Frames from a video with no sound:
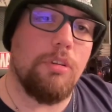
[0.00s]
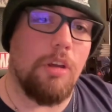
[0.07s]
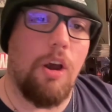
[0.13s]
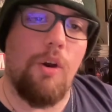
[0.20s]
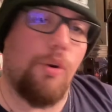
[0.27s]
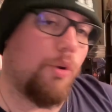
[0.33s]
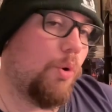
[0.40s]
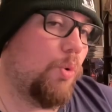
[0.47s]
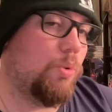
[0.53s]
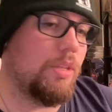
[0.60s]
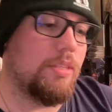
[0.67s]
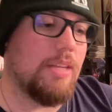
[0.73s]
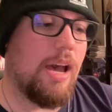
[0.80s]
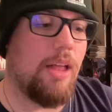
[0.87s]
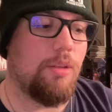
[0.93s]
are only
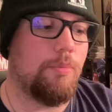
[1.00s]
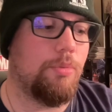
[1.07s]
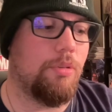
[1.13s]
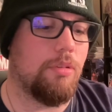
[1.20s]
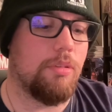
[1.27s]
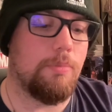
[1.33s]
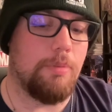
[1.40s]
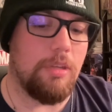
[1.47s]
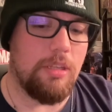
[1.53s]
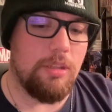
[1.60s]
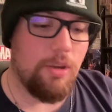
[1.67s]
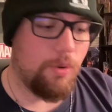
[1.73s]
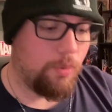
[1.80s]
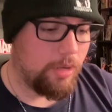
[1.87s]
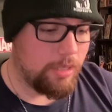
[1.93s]
dollar books, but you
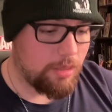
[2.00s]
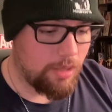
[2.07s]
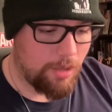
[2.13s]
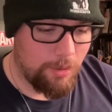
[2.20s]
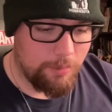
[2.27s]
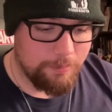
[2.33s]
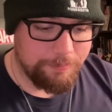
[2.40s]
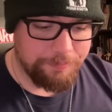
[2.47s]
know what though?